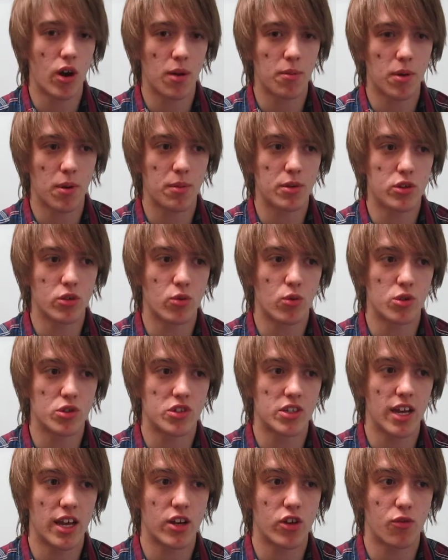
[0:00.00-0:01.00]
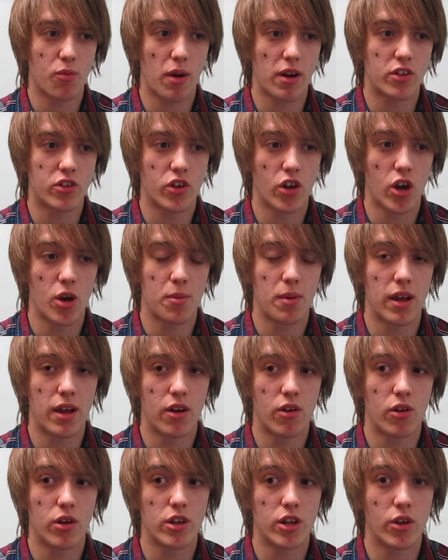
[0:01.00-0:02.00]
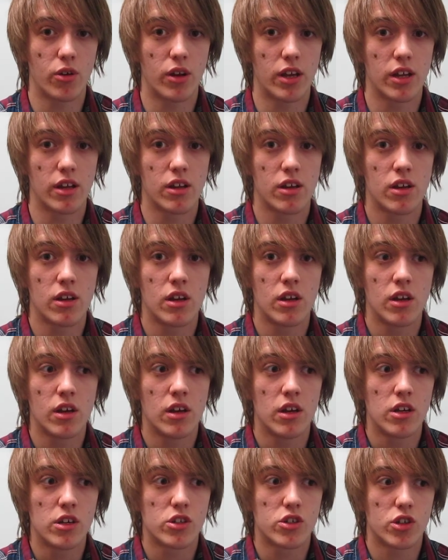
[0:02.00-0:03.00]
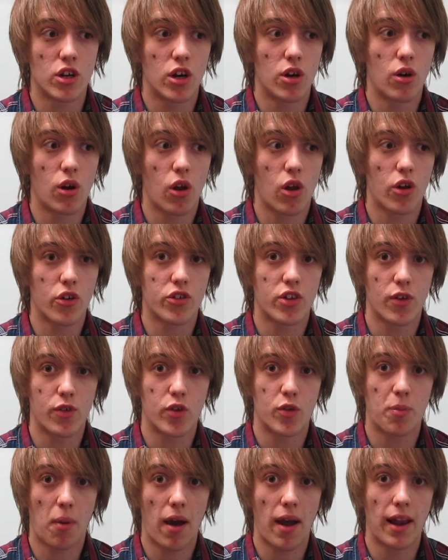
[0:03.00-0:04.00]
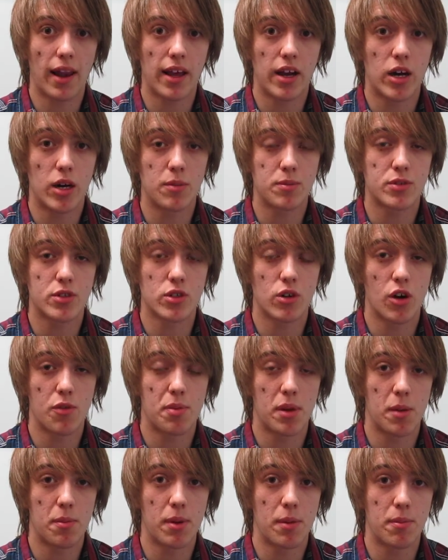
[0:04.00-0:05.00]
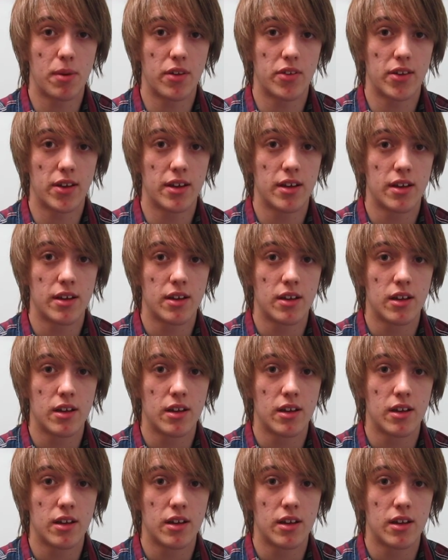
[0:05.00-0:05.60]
I'm coming towards the end of my term here at uni, so a lot of stuff is piling up, so I've been a bit busy.